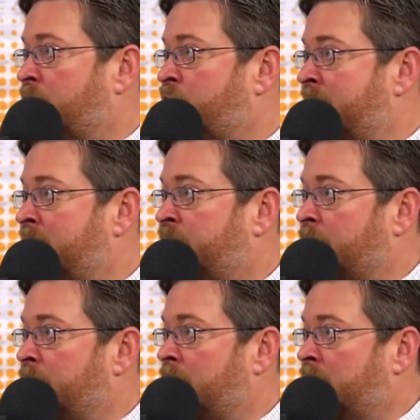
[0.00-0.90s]
trainings
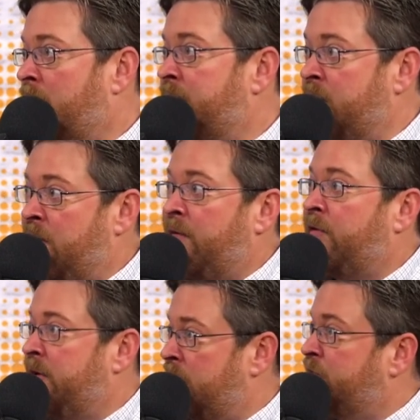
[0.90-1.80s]
from Clemson
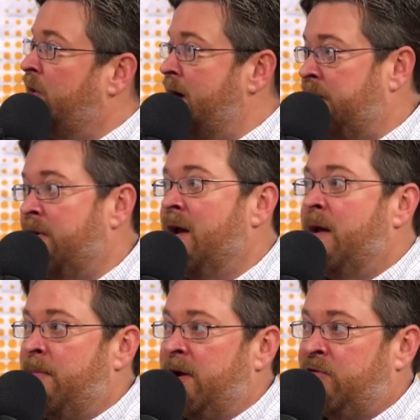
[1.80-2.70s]
University does trainings,
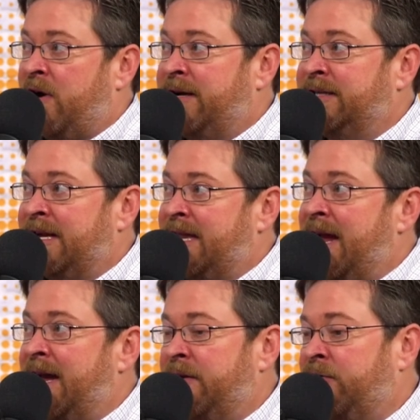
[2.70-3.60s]
be it trainings like
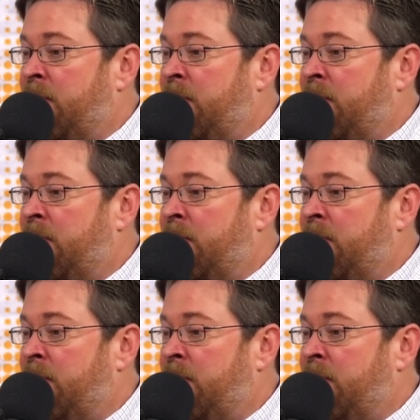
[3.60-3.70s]
that.